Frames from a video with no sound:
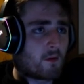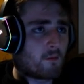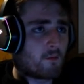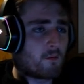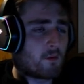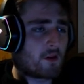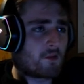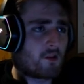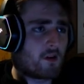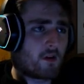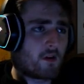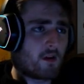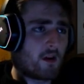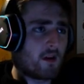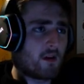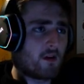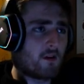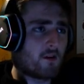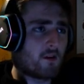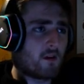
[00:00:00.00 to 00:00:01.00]
Actually, are
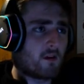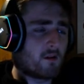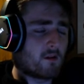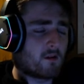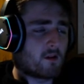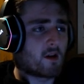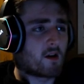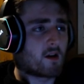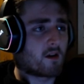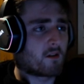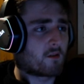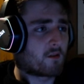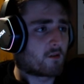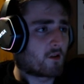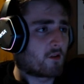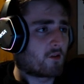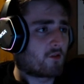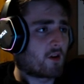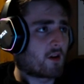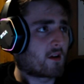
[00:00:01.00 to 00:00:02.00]
they in there? Nah, i
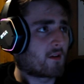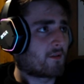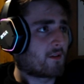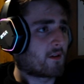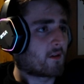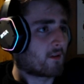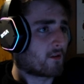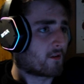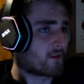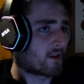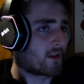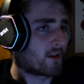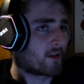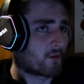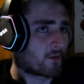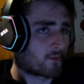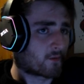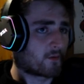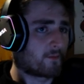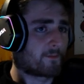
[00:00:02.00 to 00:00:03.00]
gotta check if they're inside
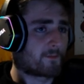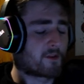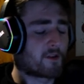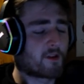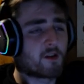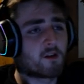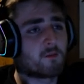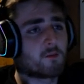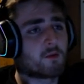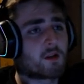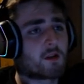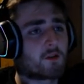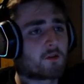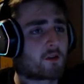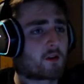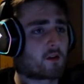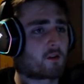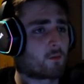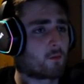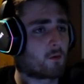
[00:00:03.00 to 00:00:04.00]
those rooms now, but I don't
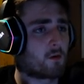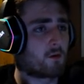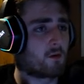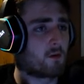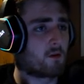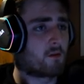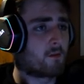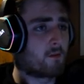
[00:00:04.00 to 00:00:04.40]
think it's worth it.